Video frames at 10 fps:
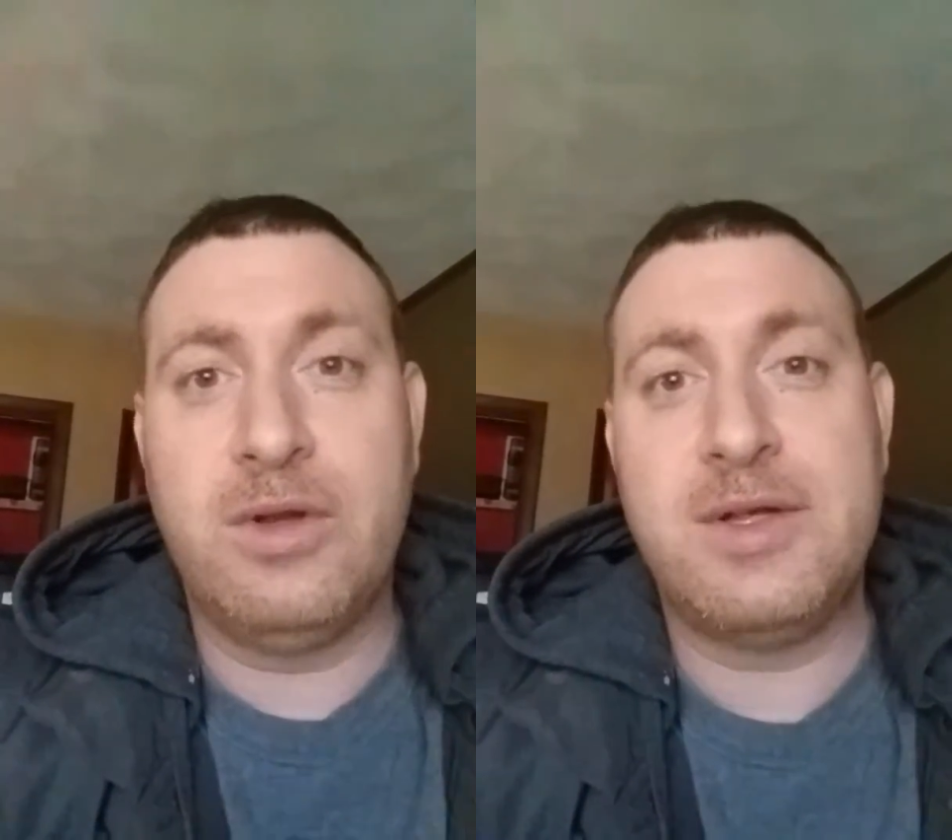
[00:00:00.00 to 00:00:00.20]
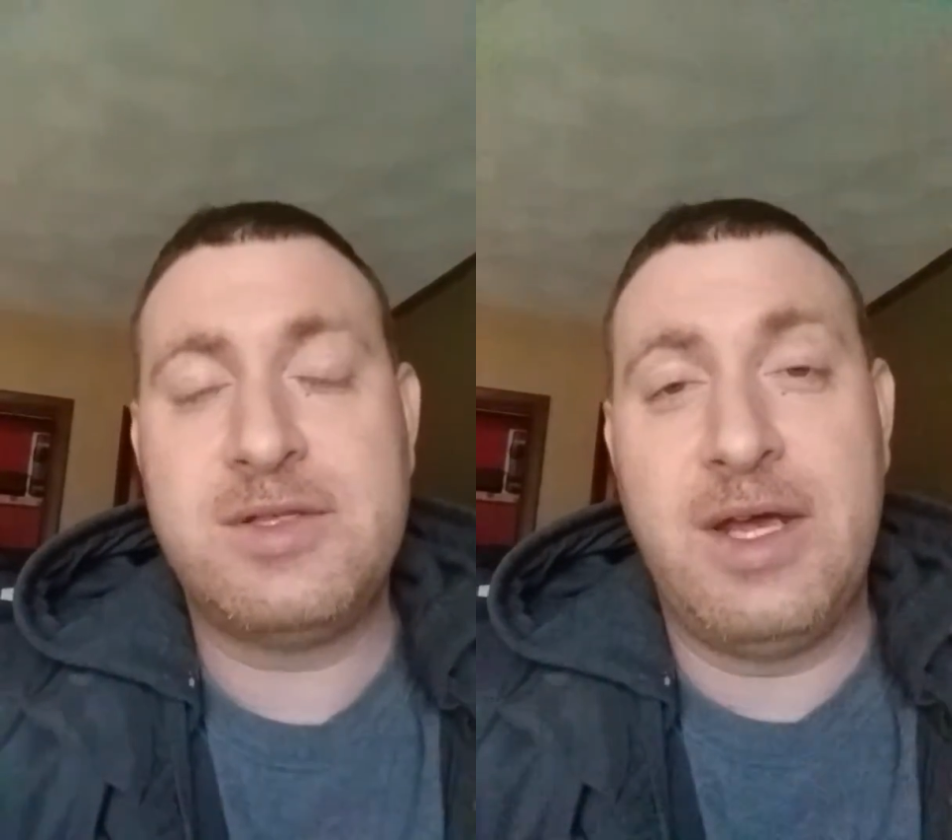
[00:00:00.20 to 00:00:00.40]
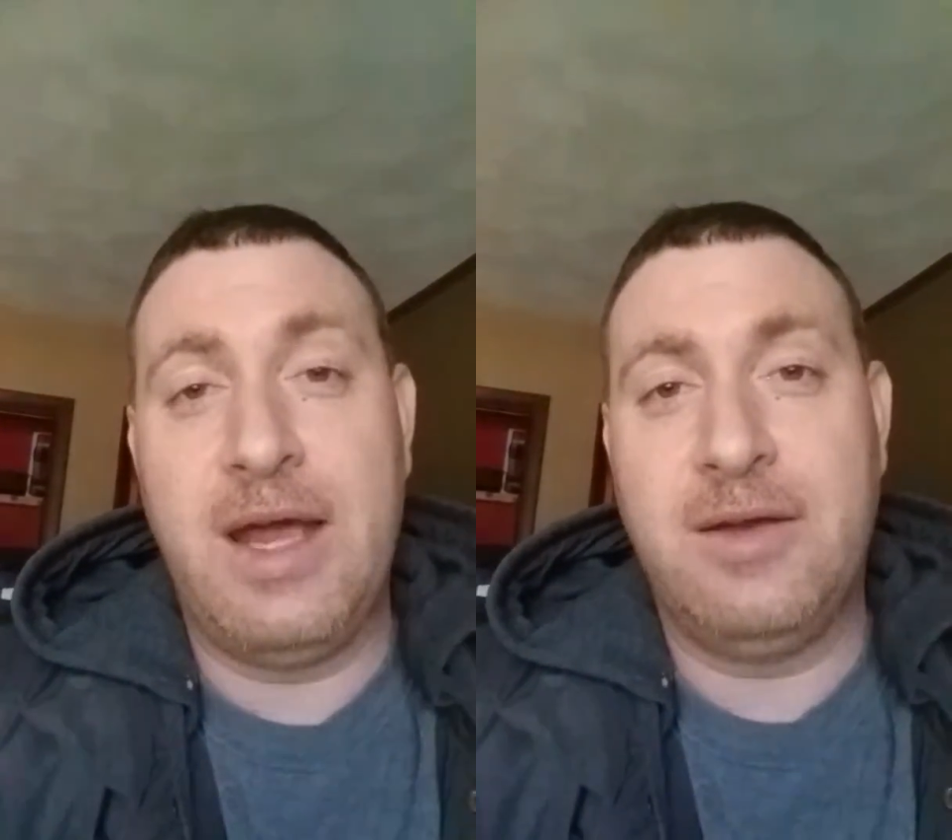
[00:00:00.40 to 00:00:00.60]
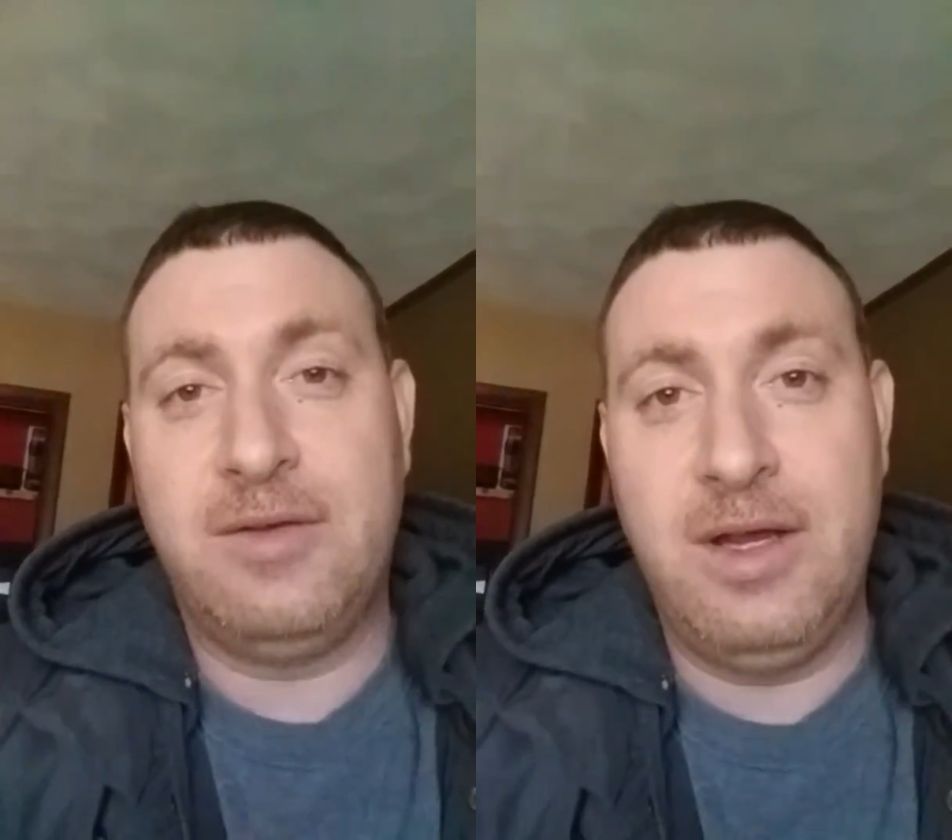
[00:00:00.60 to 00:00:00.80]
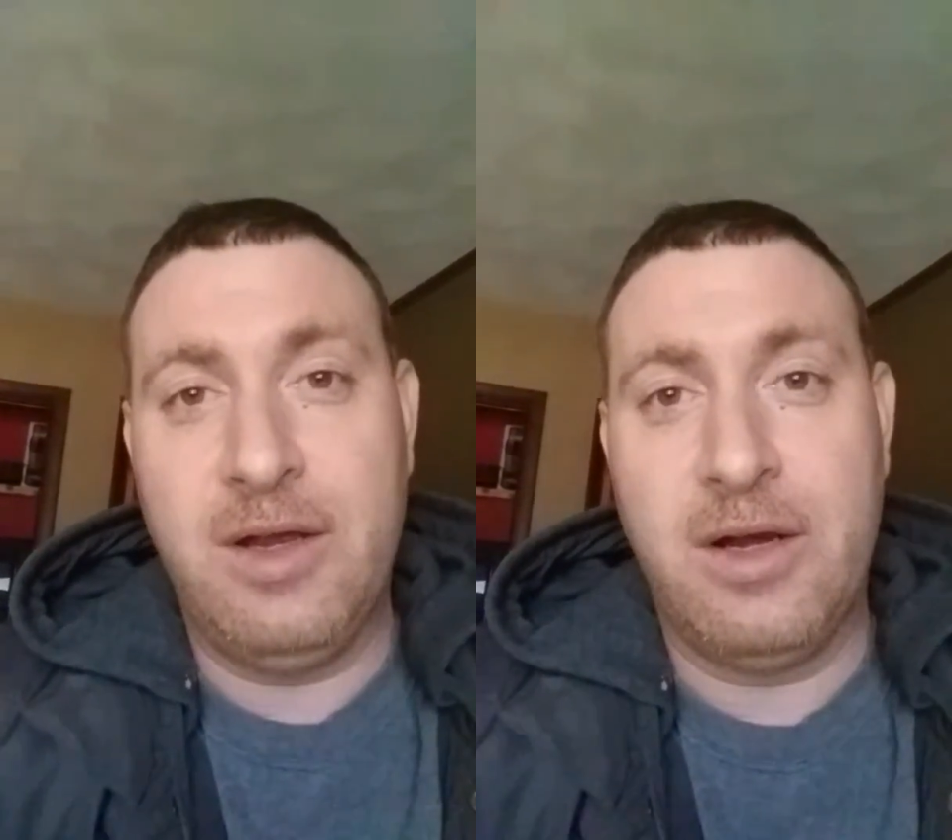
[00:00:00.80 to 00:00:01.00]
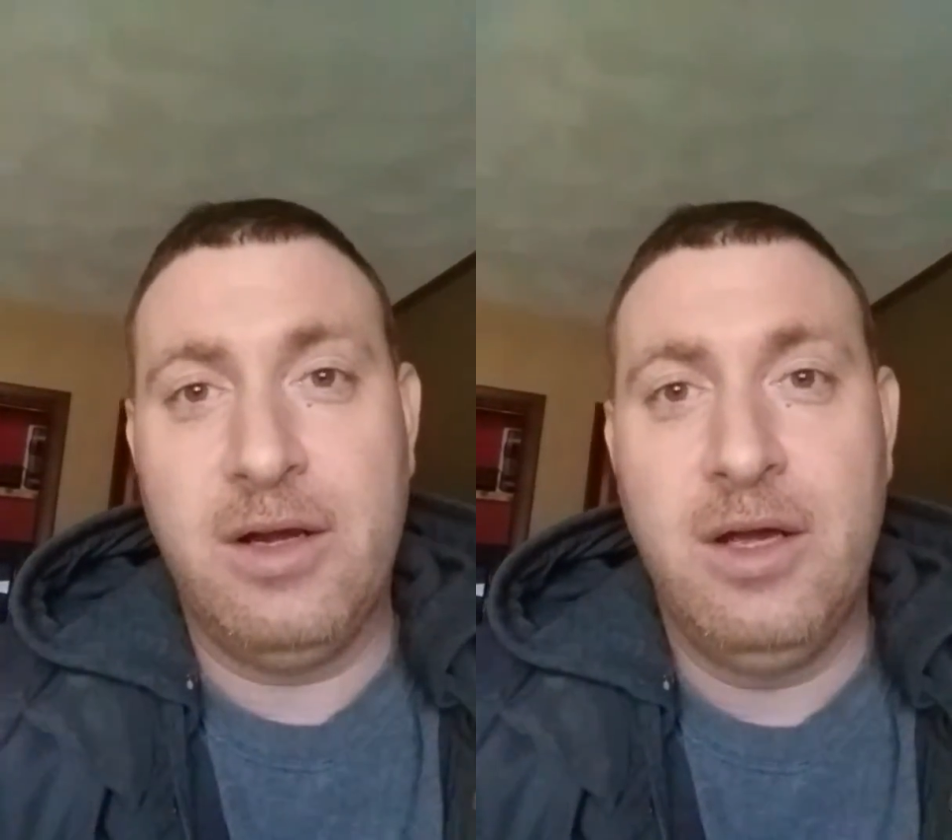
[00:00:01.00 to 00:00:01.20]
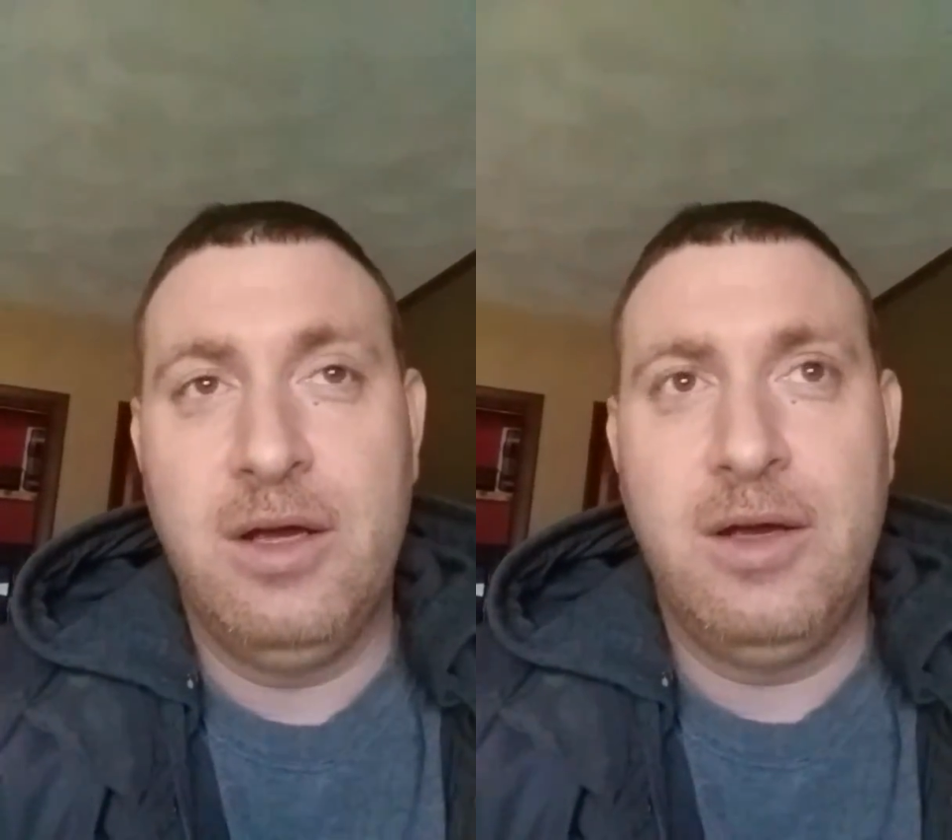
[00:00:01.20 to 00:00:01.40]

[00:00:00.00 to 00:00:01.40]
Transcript: let's say a deer,